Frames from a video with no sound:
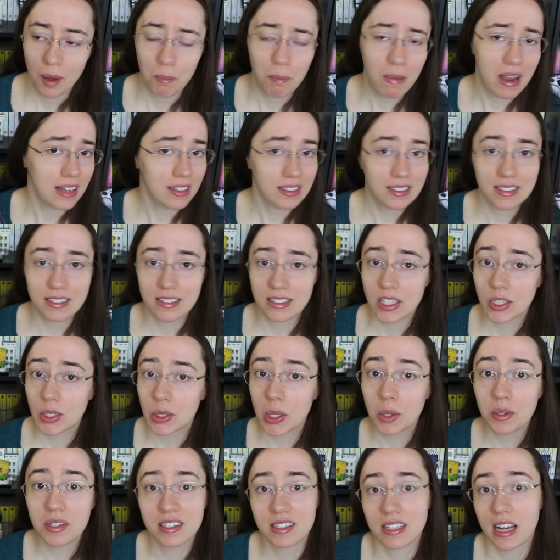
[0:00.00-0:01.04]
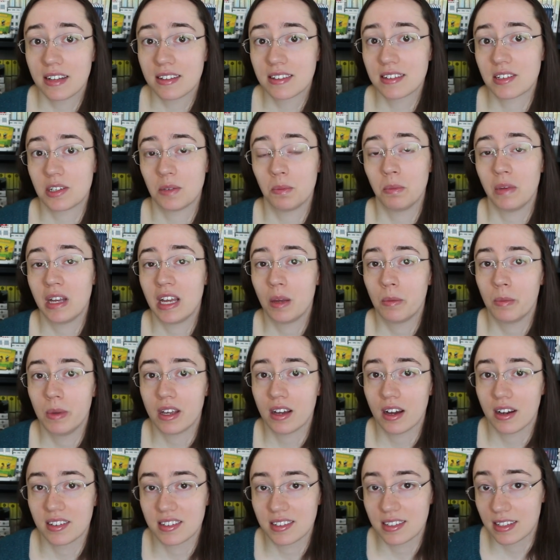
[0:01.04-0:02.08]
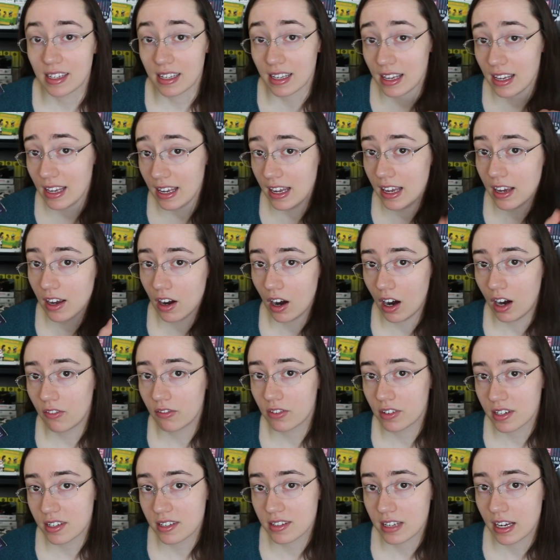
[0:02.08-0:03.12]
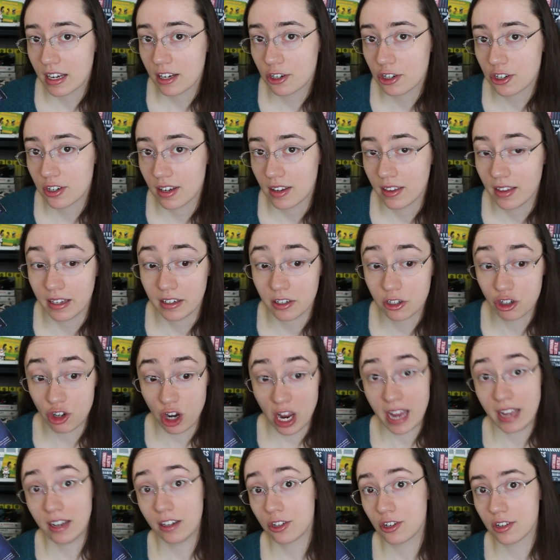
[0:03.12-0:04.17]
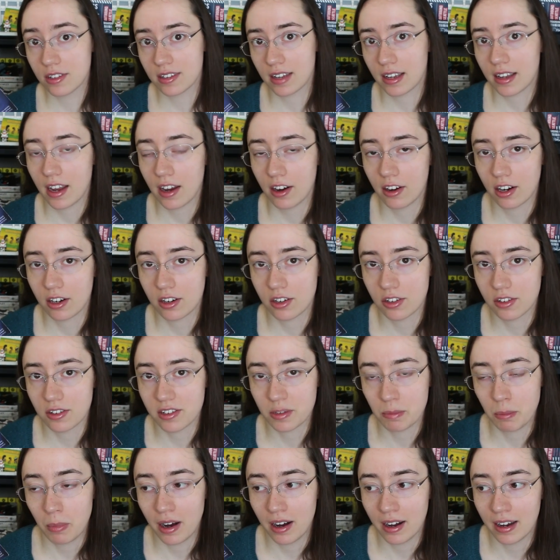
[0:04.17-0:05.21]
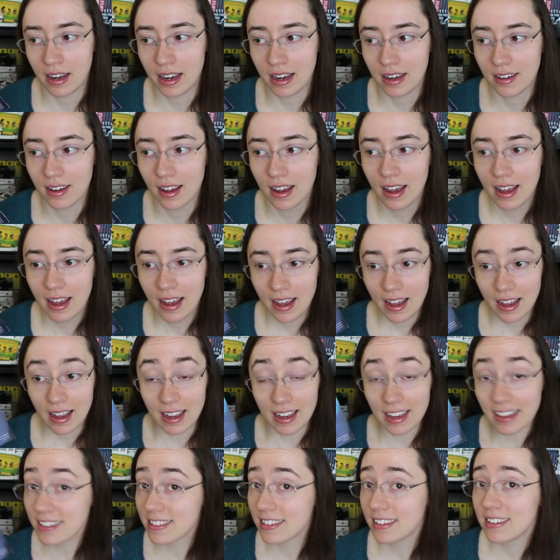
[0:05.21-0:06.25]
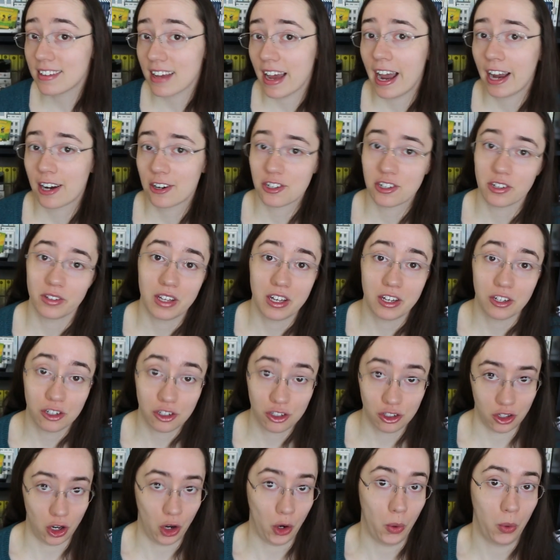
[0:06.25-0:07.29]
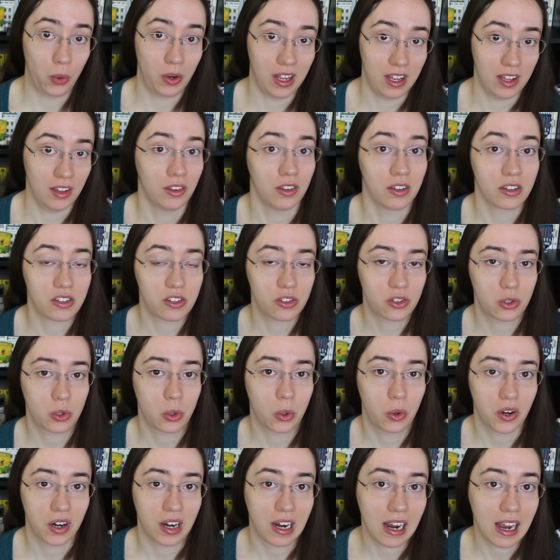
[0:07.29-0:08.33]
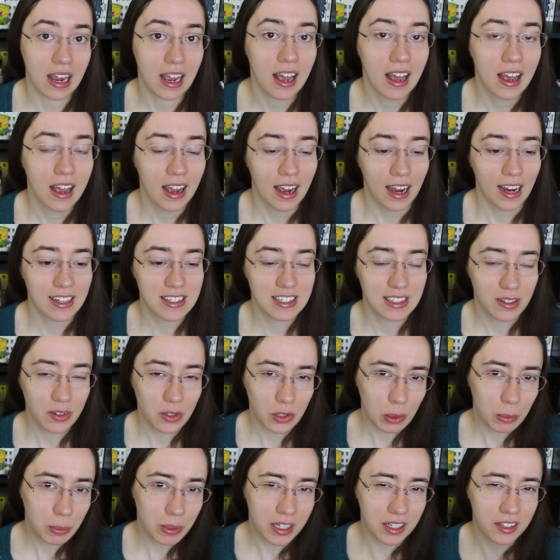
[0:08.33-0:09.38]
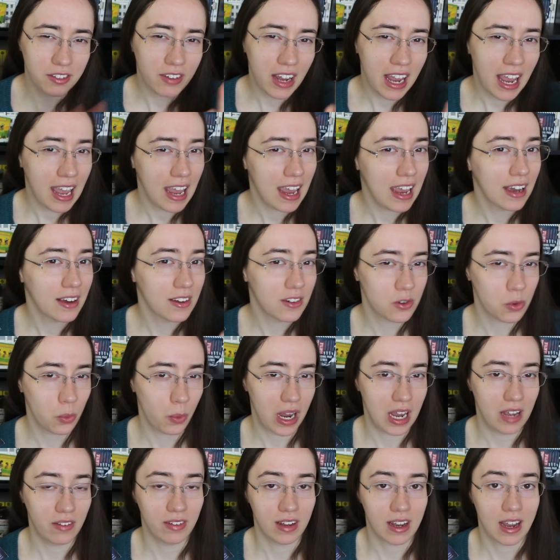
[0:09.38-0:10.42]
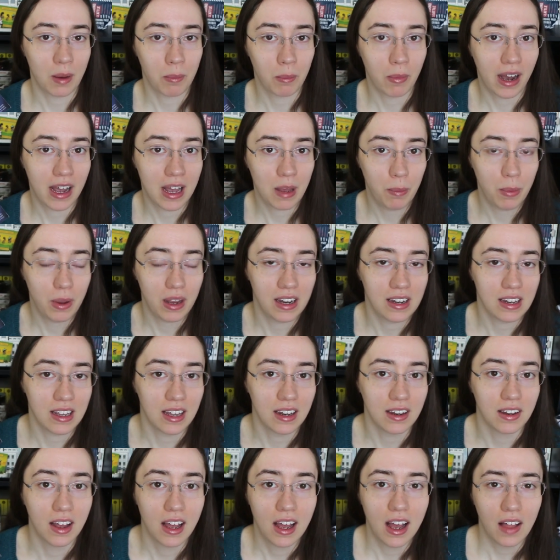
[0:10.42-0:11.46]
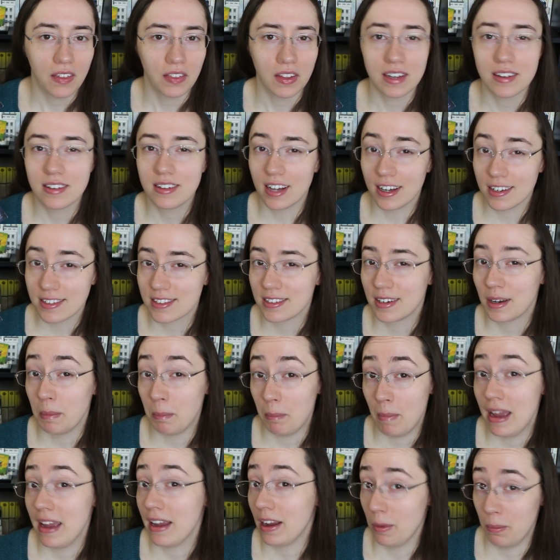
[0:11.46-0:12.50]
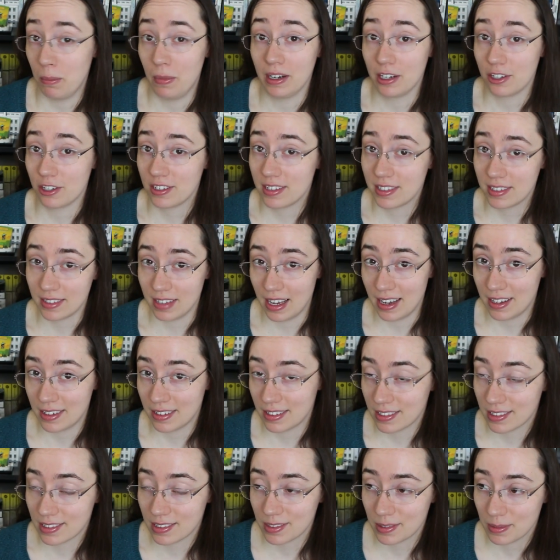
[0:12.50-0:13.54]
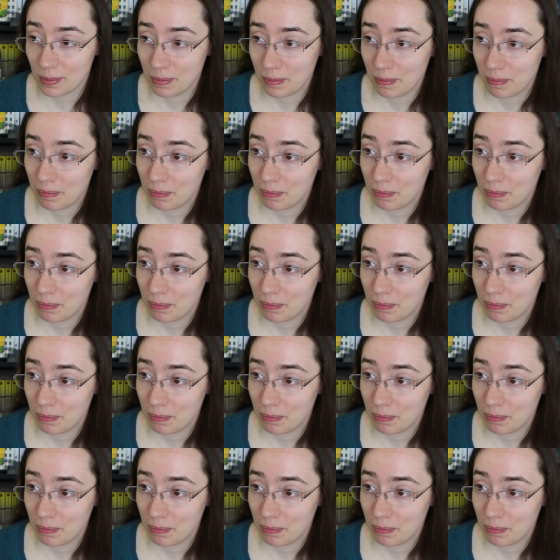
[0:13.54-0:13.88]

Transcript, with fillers: made zero sense to me because the key conversation that changes a character's mind isn't actually shown in the story. It's a little bit of hand waving, in my opinion, that doesn't make much sense.